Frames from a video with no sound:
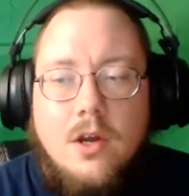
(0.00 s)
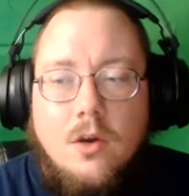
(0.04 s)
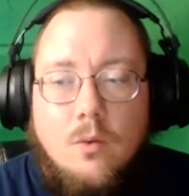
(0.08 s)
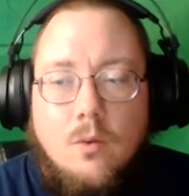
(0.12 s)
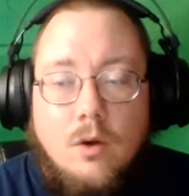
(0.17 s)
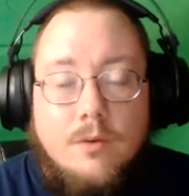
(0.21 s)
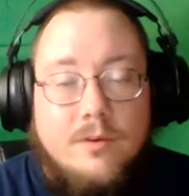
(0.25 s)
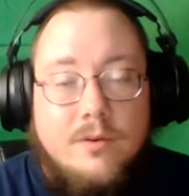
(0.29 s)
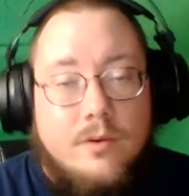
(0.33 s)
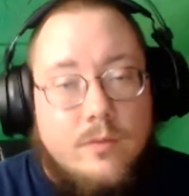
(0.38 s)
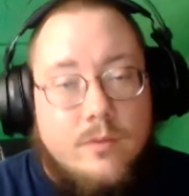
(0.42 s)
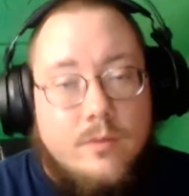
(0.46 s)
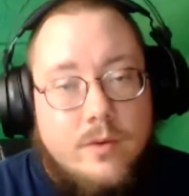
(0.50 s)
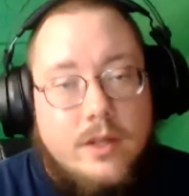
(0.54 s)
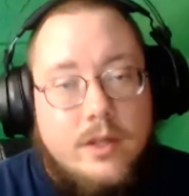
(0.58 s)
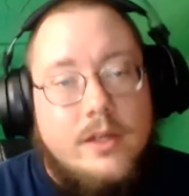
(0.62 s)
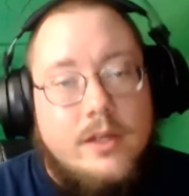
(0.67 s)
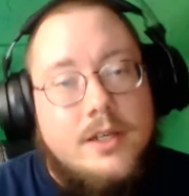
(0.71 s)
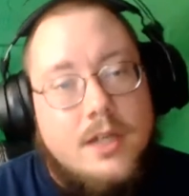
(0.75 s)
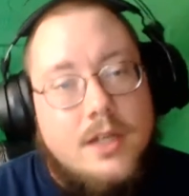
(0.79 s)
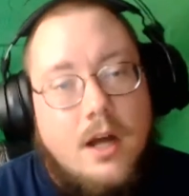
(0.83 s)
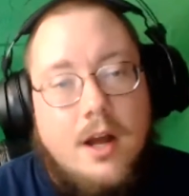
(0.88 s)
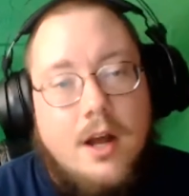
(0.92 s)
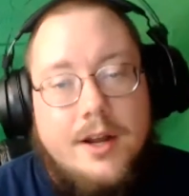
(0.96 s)
What we're
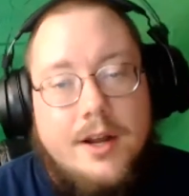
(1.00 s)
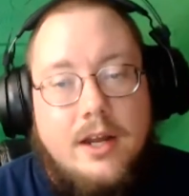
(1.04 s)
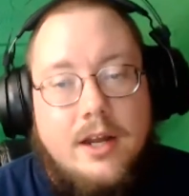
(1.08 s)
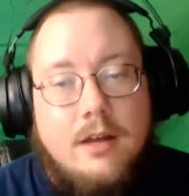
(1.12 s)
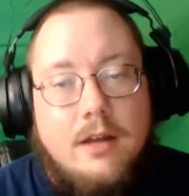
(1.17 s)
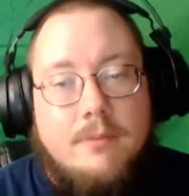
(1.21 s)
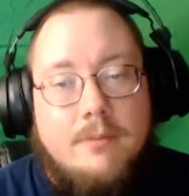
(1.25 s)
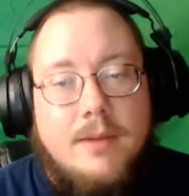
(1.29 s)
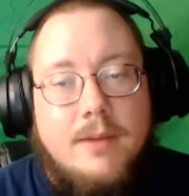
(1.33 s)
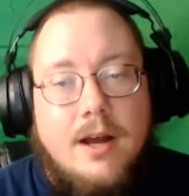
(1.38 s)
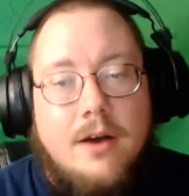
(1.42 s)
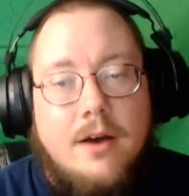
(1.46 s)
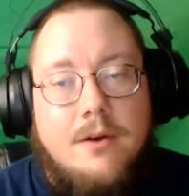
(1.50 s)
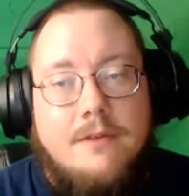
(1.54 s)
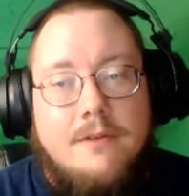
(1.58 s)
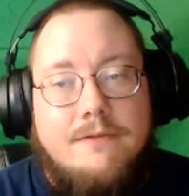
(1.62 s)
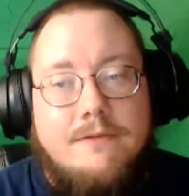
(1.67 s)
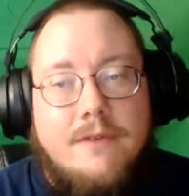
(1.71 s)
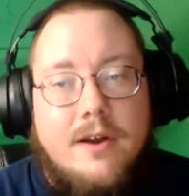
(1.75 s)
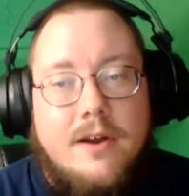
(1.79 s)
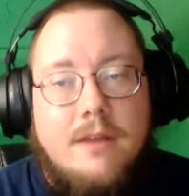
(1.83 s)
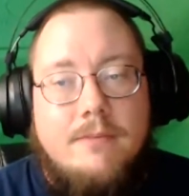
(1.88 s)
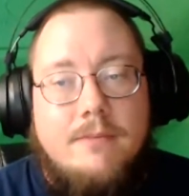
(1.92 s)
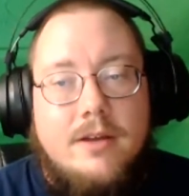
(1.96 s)
really talking about,
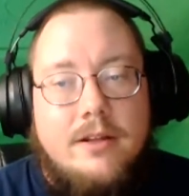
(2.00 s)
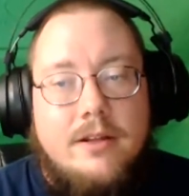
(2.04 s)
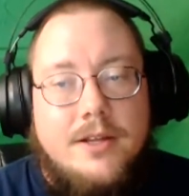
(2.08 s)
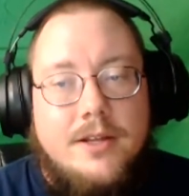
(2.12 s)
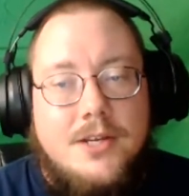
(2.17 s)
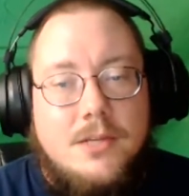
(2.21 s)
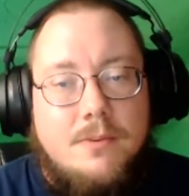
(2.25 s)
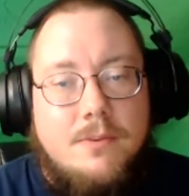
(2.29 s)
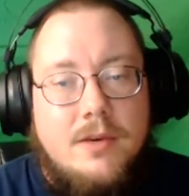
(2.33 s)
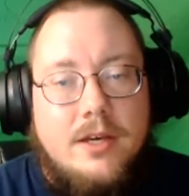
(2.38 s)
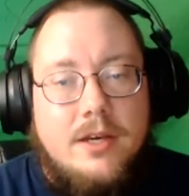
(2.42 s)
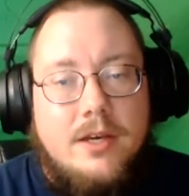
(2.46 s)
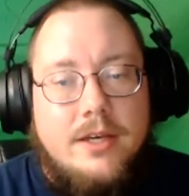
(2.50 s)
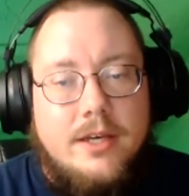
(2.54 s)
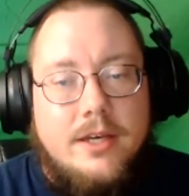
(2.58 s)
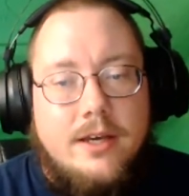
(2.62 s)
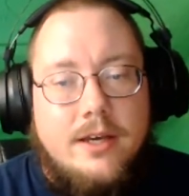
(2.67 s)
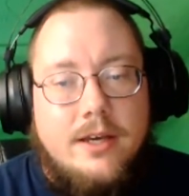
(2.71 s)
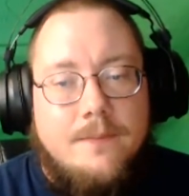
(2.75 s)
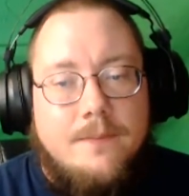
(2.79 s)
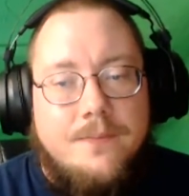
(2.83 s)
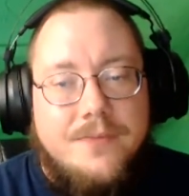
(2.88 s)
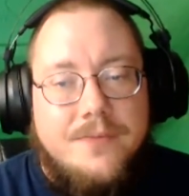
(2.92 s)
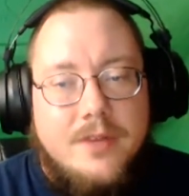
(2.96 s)
fundamentally
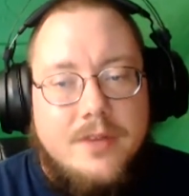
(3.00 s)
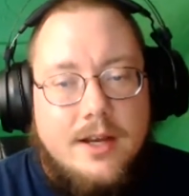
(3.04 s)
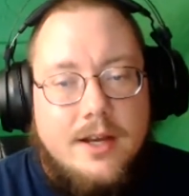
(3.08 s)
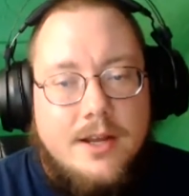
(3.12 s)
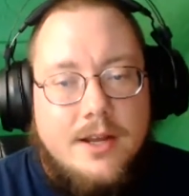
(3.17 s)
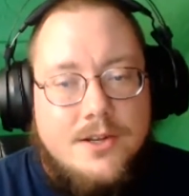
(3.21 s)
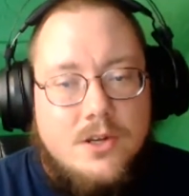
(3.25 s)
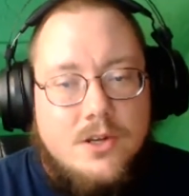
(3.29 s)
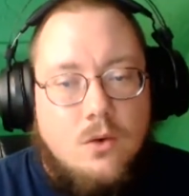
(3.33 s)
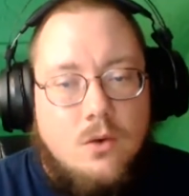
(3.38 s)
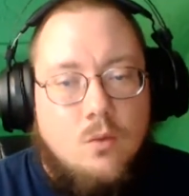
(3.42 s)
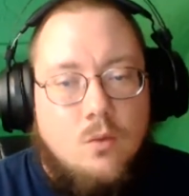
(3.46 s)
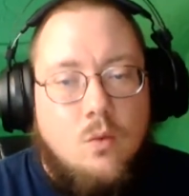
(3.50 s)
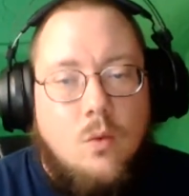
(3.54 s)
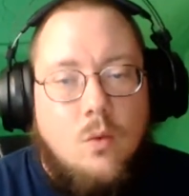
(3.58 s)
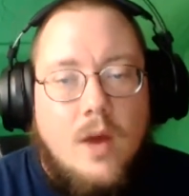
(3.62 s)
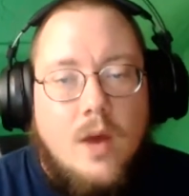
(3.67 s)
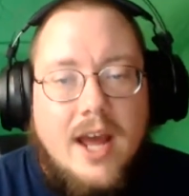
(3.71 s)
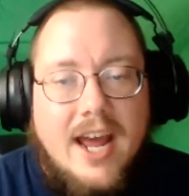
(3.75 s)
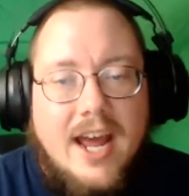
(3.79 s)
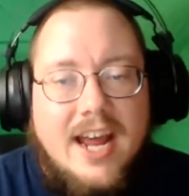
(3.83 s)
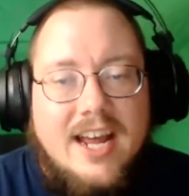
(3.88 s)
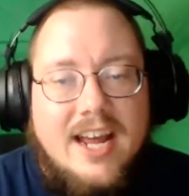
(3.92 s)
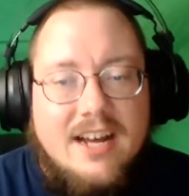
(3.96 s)
speaking, is a
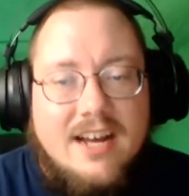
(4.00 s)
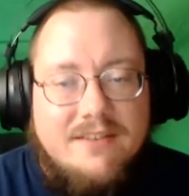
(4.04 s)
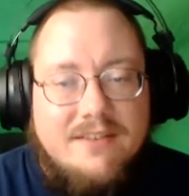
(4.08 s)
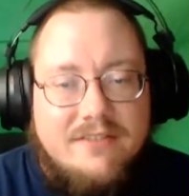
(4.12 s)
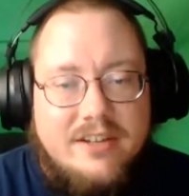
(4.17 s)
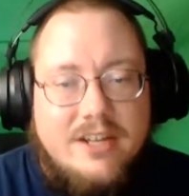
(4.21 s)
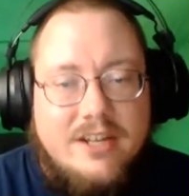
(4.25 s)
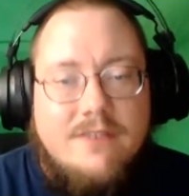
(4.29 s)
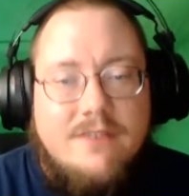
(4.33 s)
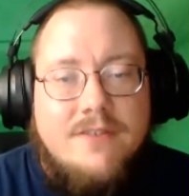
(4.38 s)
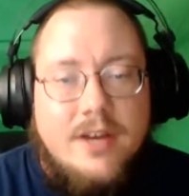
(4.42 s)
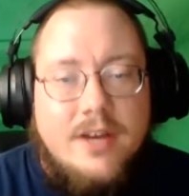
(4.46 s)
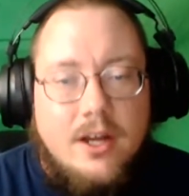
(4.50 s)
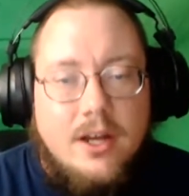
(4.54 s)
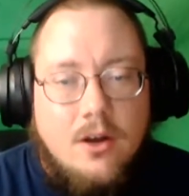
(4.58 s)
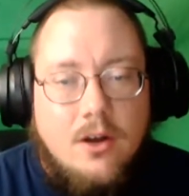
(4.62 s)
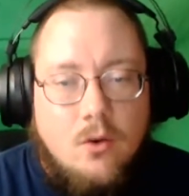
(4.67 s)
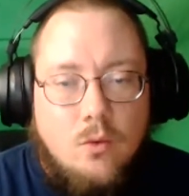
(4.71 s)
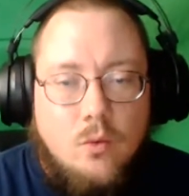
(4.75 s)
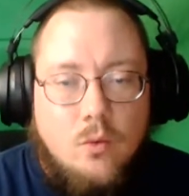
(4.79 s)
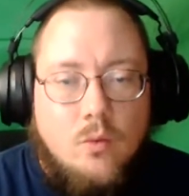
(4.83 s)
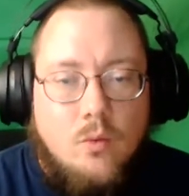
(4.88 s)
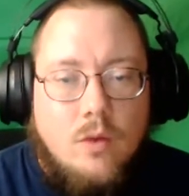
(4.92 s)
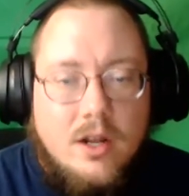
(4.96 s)
way of living,
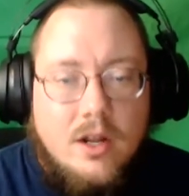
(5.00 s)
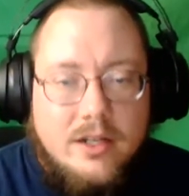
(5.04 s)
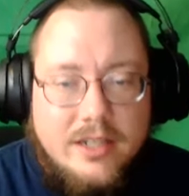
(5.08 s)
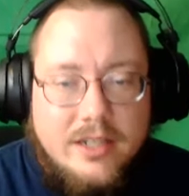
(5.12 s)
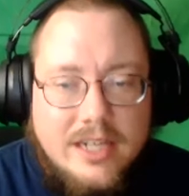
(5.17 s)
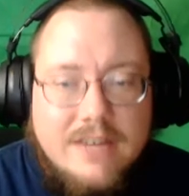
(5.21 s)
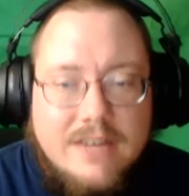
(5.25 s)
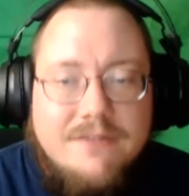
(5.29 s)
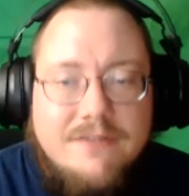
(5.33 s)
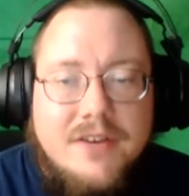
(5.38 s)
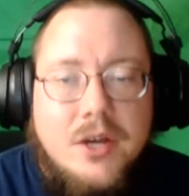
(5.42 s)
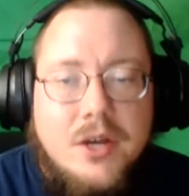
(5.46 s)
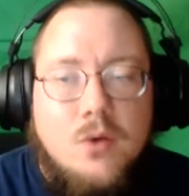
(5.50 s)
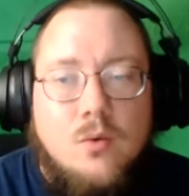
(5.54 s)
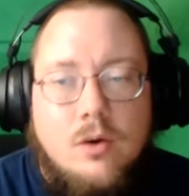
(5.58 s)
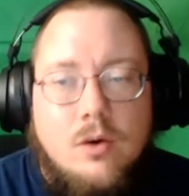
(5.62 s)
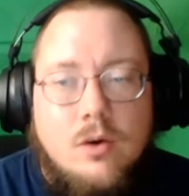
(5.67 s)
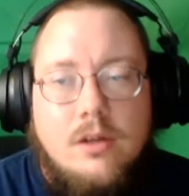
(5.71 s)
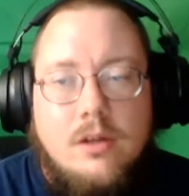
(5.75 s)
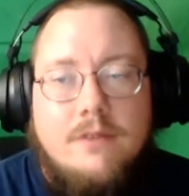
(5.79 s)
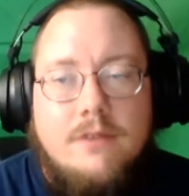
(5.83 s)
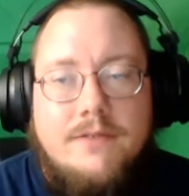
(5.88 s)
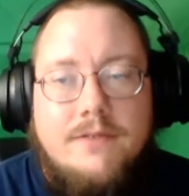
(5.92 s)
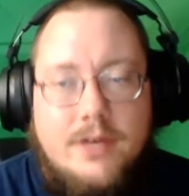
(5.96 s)
a, a living
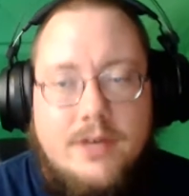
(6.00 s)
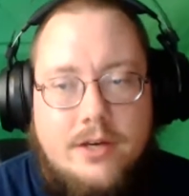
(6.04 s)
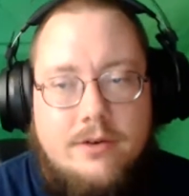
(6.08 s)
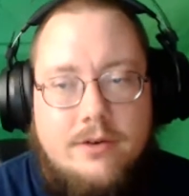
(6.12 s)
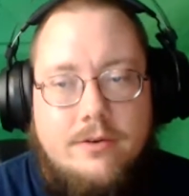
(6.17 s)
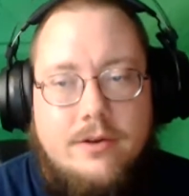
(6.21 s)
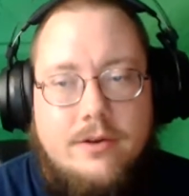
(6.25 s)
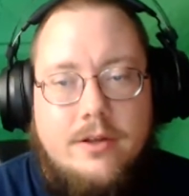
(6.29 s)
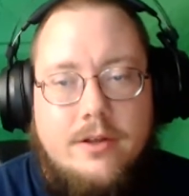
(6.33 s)
worldview.